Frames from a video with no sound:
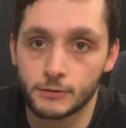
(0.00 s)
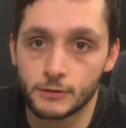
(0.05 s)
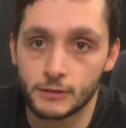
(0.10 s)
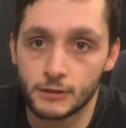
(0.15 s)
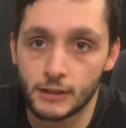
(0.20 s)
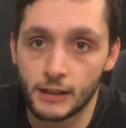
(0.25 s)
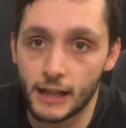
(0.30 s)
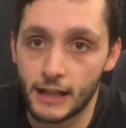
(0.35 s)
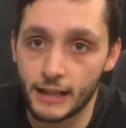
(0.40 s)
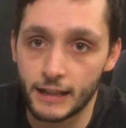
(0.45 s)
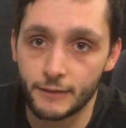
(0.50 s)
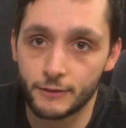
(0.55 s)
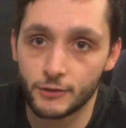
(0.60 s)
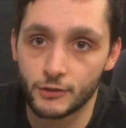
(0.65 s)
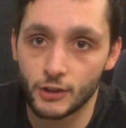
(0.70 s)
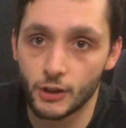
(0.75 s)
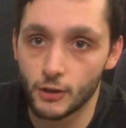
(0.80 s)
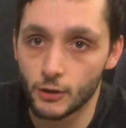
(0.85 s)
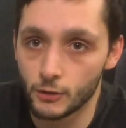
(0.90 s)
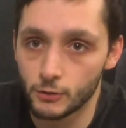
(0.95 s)
And if
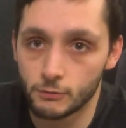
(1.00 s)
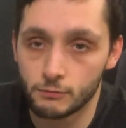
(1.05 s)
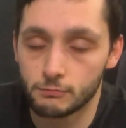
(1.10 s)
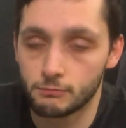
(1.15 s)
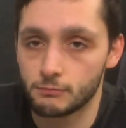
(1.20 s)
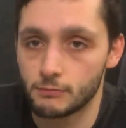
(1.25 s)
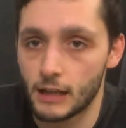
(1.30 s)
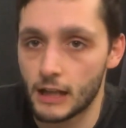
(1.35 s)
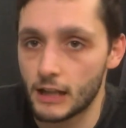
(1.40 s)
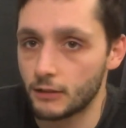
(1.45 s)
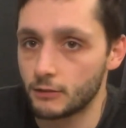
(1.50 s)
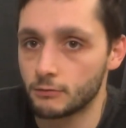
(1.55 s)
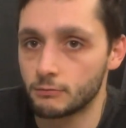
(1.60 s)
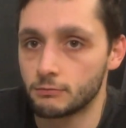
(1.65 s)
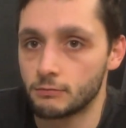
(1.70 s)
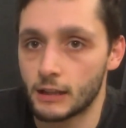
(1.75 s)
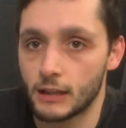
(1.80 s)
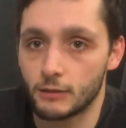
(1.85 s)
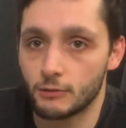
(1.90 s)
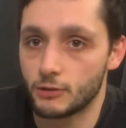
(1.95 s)
so, how,
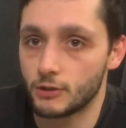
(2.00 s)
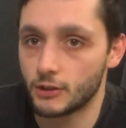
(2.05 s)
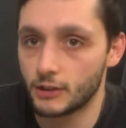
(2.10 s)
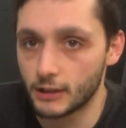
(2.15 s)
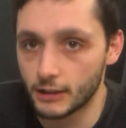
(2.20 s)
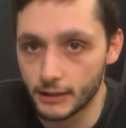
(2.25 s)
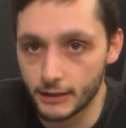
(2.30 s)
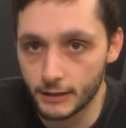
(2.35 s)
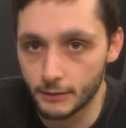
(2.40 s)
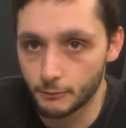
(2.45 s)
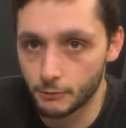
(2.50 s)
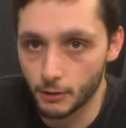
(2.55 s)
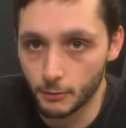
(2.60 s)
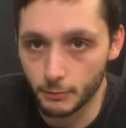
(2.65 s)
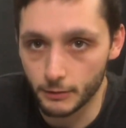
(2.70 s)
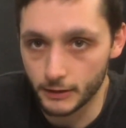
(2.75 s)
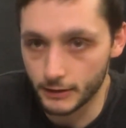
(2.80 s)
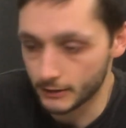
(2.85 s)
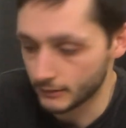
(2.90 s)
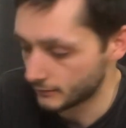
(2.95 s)
how do you clean it
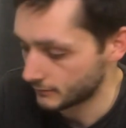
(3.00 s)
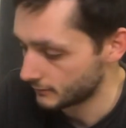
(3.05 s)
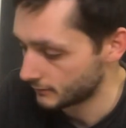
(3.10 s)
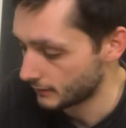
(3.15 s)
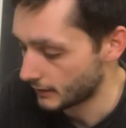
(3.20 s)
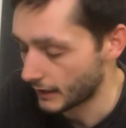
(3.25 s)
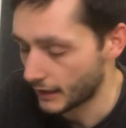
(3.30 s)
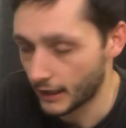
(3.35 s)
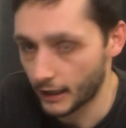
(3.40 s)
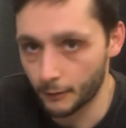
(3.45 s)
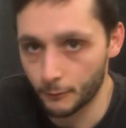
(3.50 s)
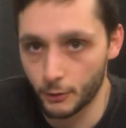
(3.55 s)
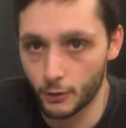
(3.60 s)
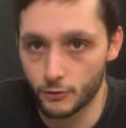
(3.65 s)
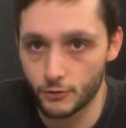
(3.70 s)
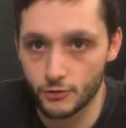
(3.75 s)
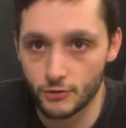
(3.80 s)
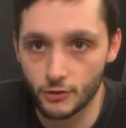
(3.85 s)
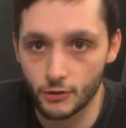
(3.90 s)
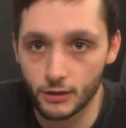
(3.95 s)
properly? And uh, I'm not
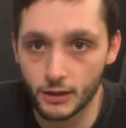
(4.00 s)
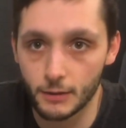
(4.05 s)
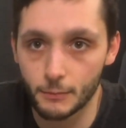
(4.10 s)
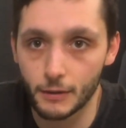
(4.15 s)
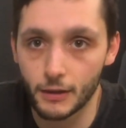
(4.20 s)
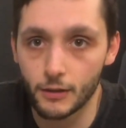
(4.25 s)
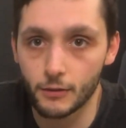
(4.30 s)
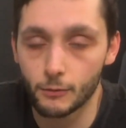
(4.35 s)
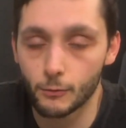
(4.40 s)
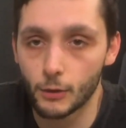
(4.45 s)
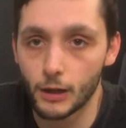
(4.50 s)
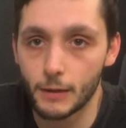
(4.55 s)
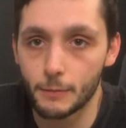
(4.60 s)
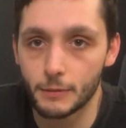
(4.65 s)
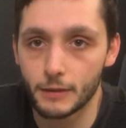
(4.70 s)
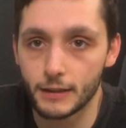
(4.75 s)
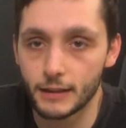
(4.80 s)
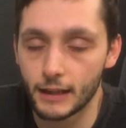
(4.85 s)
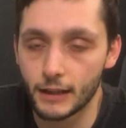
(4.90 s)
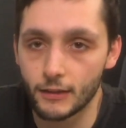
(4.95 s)
just talking about
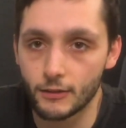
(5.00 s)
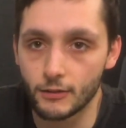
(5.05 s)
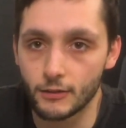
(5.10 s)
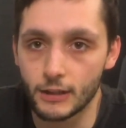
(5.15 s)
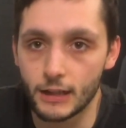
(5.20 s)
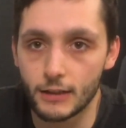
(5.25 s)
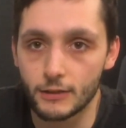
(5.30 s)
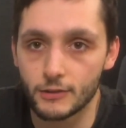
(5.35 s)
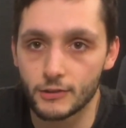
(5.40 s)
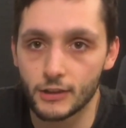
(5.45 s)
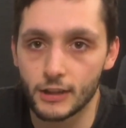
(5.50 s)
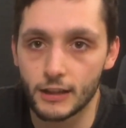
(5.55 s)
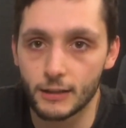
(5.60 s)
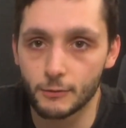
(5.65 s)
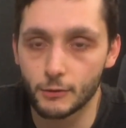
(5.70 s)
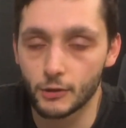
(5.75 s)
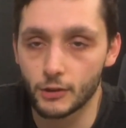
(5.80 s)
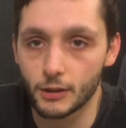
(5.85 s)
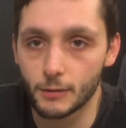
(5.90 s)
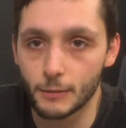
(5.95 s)
wiping it down on the outside, I'm
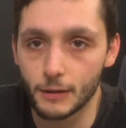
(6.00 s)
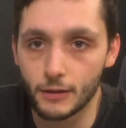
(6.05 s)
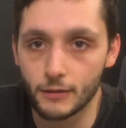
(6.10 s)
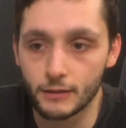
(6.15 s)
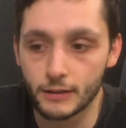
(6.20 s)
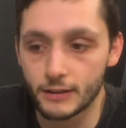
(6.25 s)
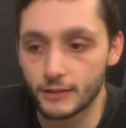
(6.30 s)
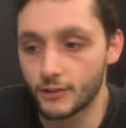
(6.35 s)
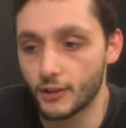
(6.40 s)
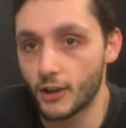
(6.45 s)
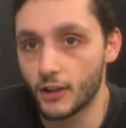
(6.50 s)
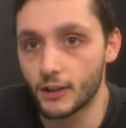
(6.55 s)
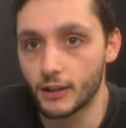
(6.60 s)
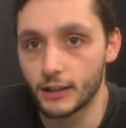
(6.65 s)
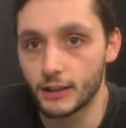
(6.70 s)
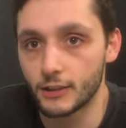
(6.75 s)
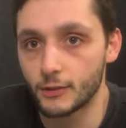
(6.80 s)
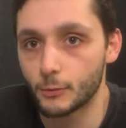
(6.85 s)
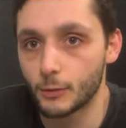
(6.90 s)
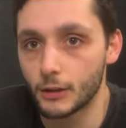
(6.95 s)
talking about internally
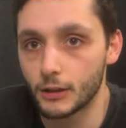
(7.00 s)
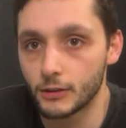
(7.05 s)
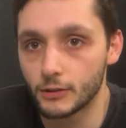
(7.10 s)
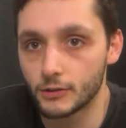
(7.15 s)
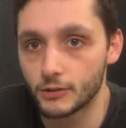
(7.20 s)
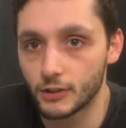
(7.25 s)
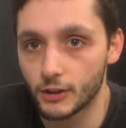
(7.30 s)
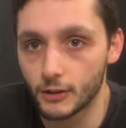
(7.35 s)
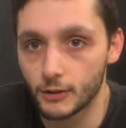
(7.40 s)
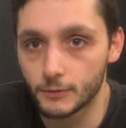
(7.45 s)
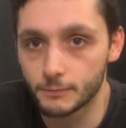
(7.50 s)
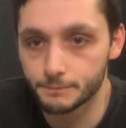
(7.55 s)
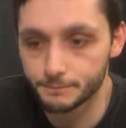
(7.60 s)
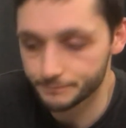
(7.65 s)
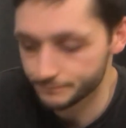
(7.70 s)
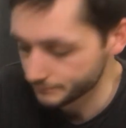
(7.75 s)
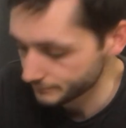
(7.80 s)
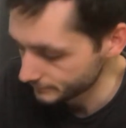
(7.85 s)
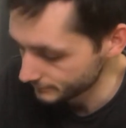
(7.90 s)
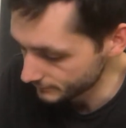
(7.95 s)
as well. So
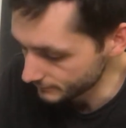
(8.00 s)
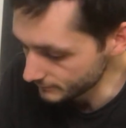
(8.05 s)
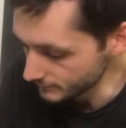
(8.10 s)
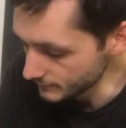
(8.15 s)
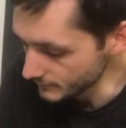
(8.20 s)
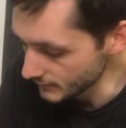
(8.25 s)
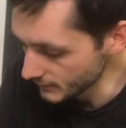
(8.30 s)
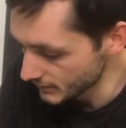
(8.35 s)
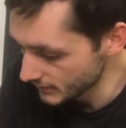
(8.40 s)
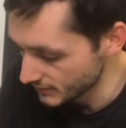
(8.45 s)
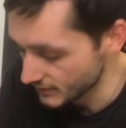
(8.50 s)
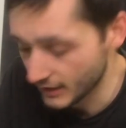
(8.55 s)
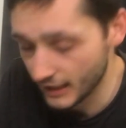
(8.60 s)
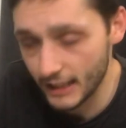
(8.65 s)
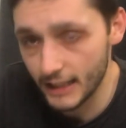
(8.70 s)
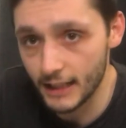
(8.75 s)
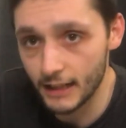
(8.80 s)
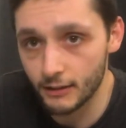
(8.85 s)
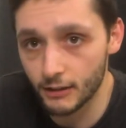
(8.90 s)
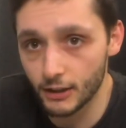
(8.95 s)

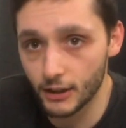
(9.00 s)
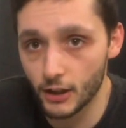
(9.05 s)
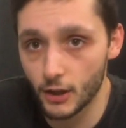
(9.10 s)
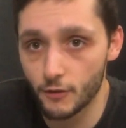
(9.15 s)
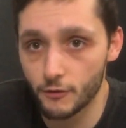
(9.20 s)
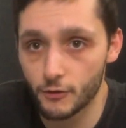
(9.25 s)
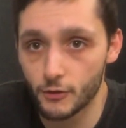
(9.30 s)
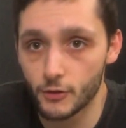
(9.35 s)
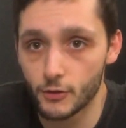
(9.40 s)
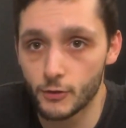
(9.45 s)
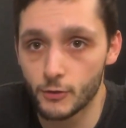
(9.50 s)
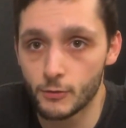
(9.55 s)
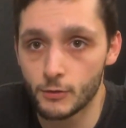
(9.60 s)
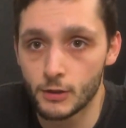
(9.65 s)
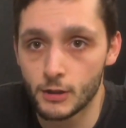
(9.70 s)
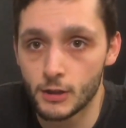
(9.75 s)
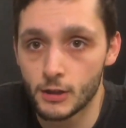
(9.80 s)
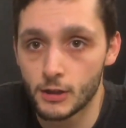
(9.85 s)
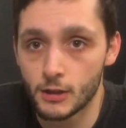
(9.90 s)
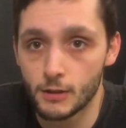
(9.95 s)
today I'm going to go through
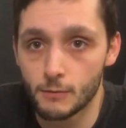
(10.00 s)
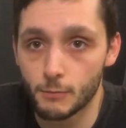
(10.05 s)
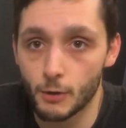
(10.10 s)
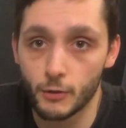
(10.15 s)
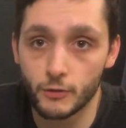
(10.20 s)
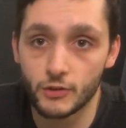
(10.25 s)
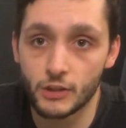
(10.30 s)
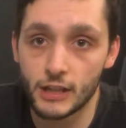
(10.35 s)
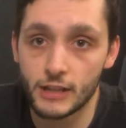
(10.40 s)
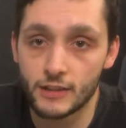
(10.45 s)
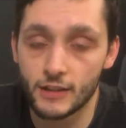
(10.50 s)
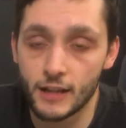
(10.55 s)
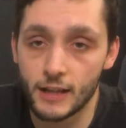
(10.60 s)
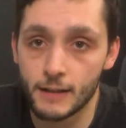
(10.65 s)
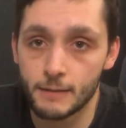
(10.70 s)
both sides of that,